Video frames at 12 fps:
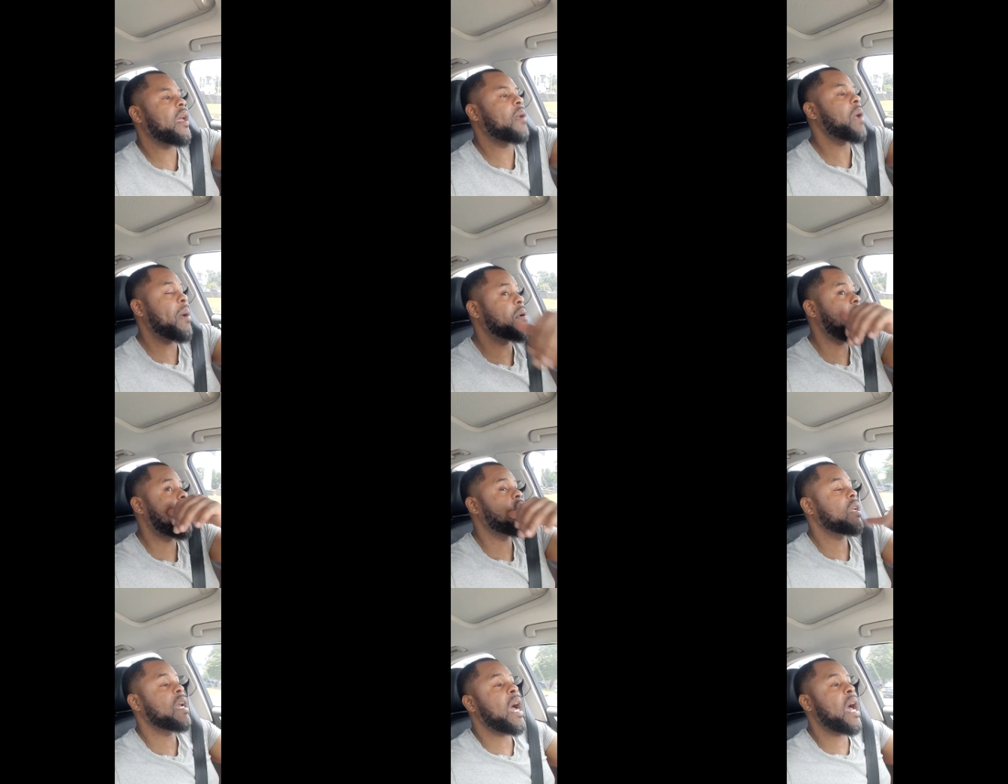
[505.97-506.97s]
I'm
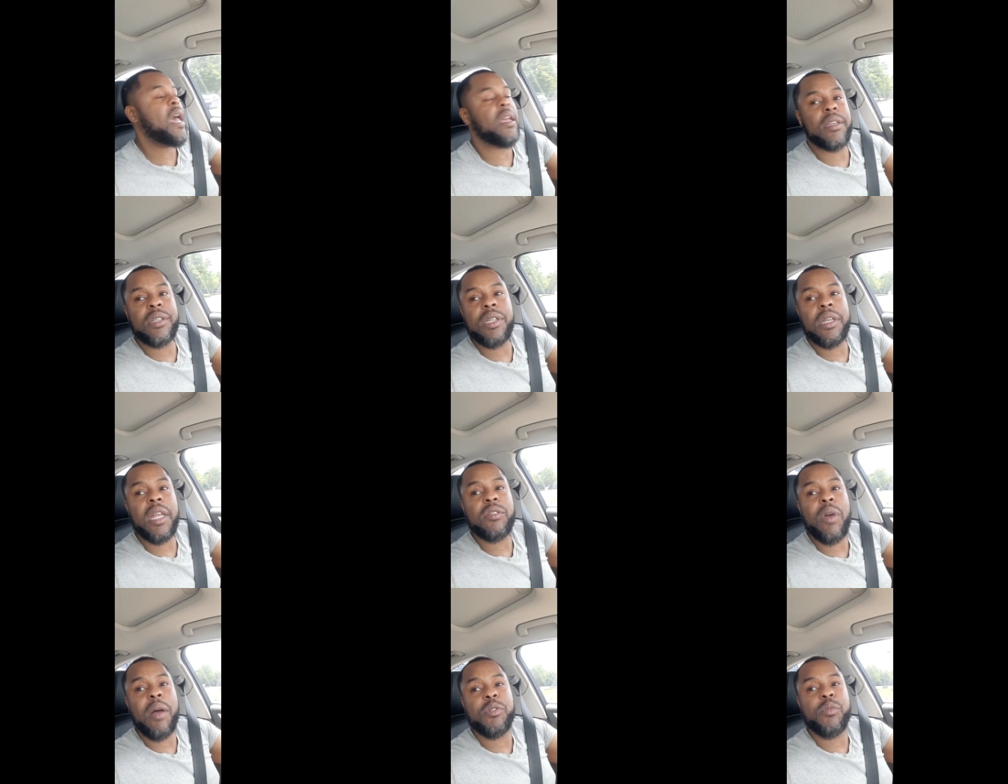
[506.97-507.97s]
calling God. Shit,
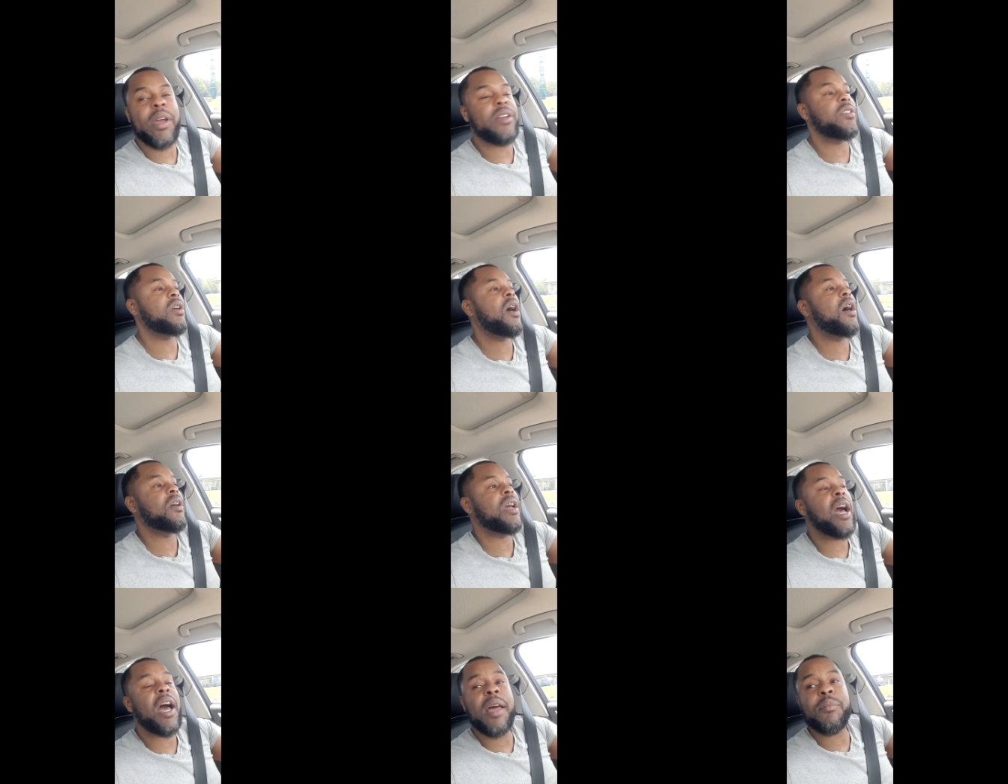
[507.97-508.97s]
that's why I was raised to call
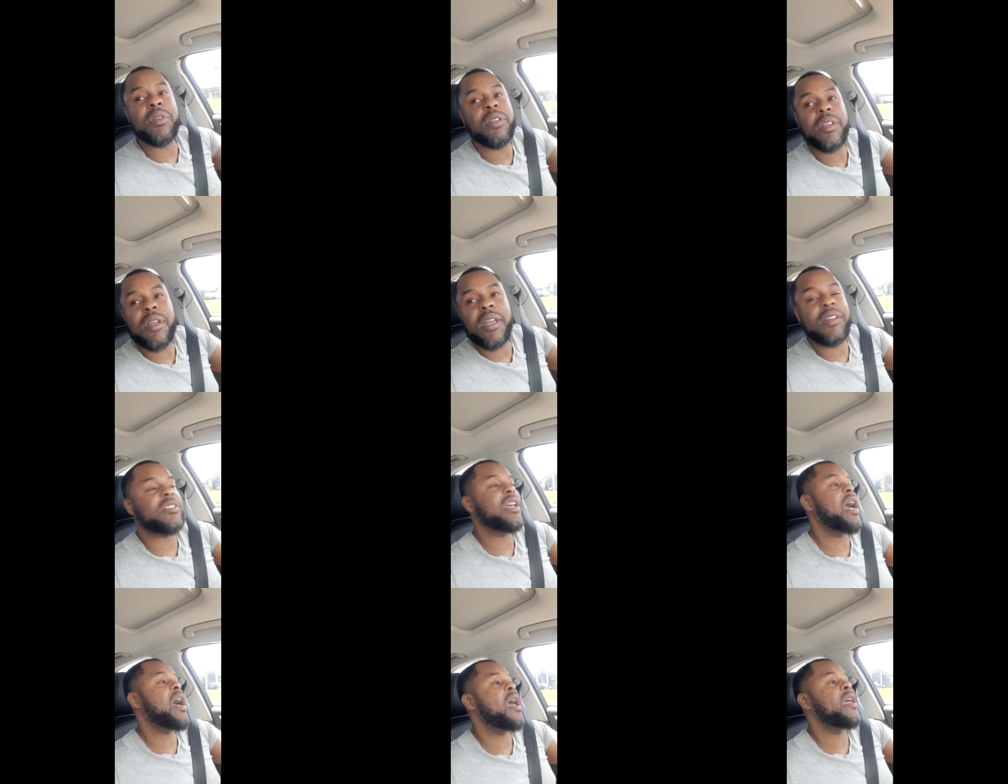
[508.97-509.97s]
God, but it's
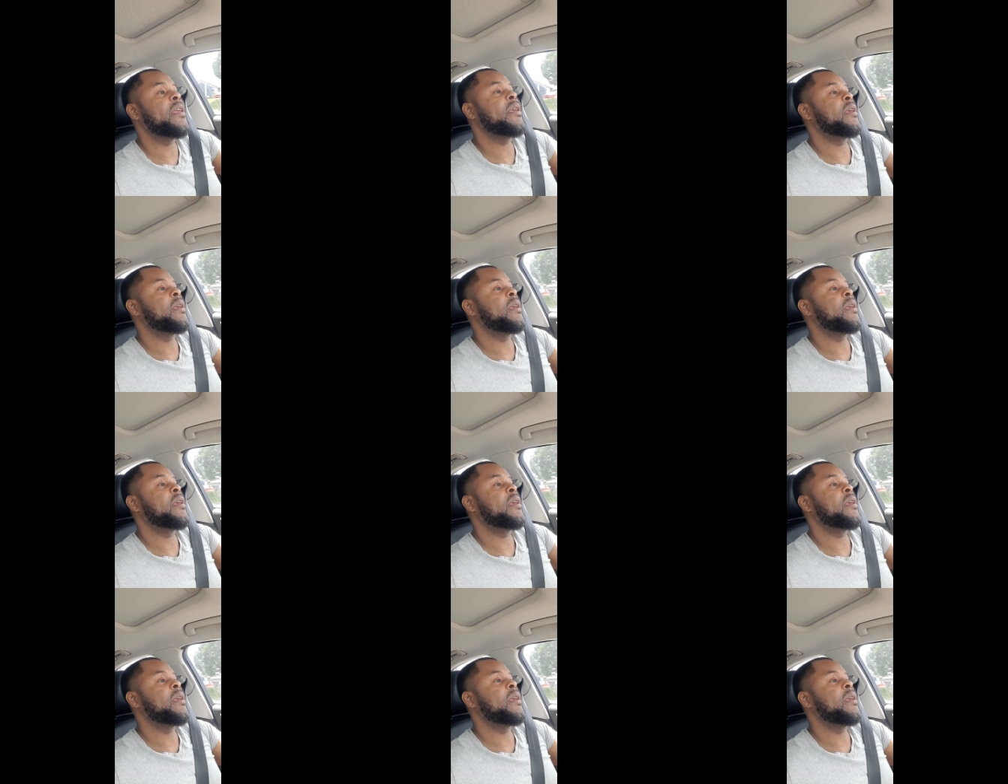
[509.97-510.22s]
God.